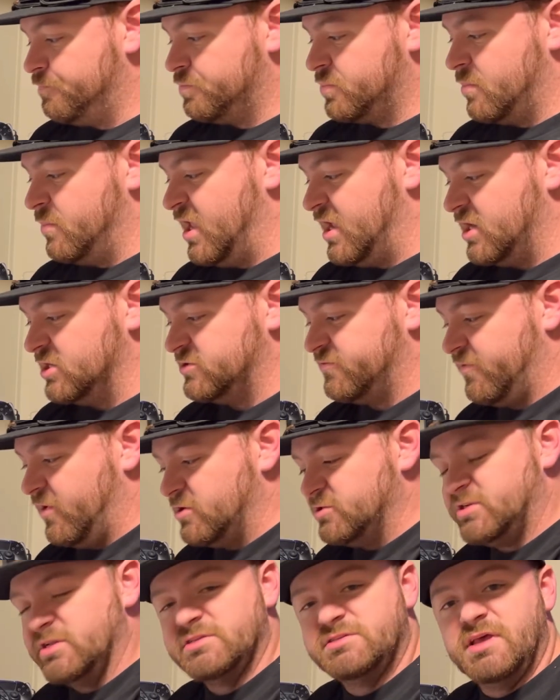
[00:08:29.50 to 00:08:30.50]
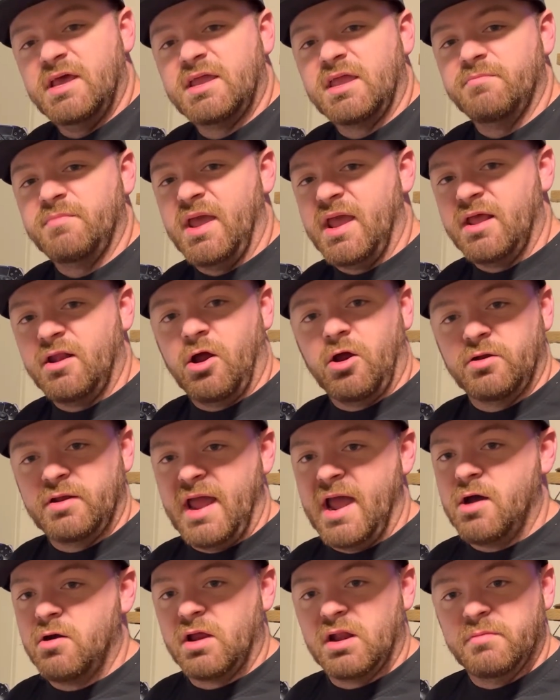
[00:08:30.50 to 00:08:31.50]
Because first and second man are
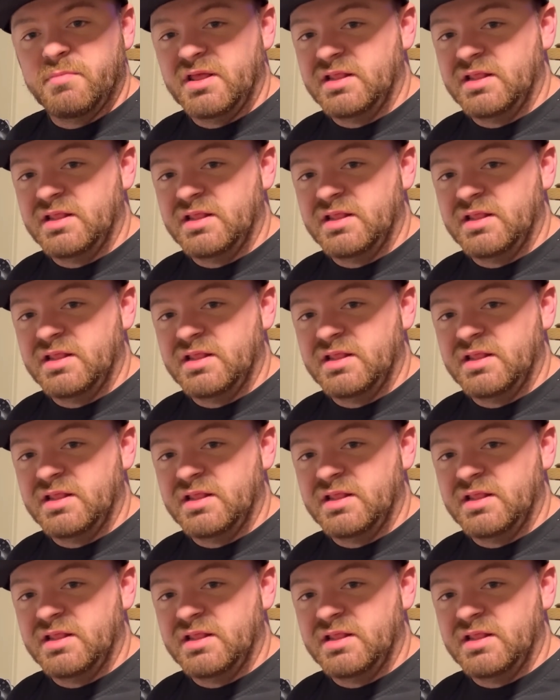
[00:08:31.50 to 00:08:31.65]
now going to be